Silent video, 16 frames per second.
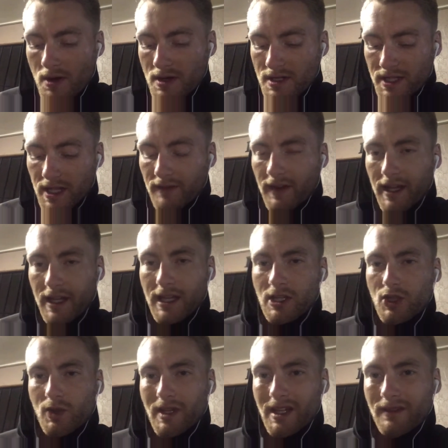see if I can
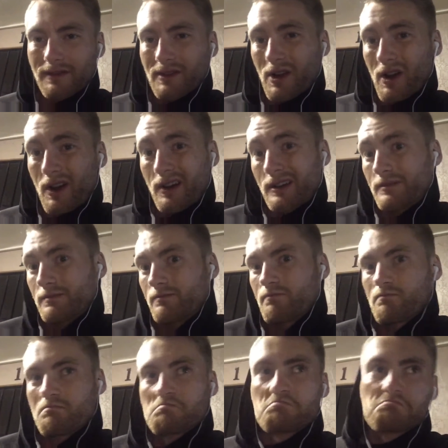get you a gift card
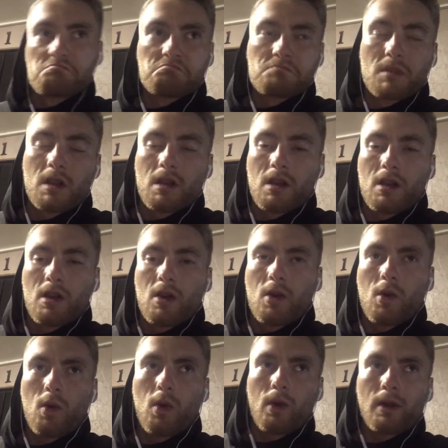
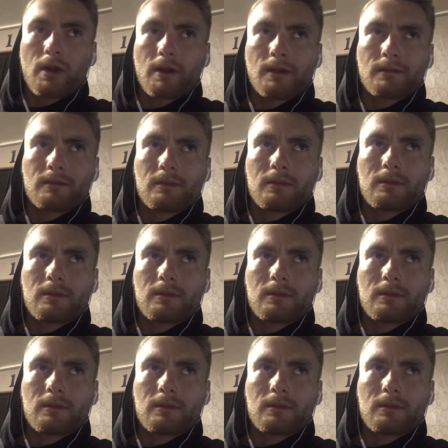or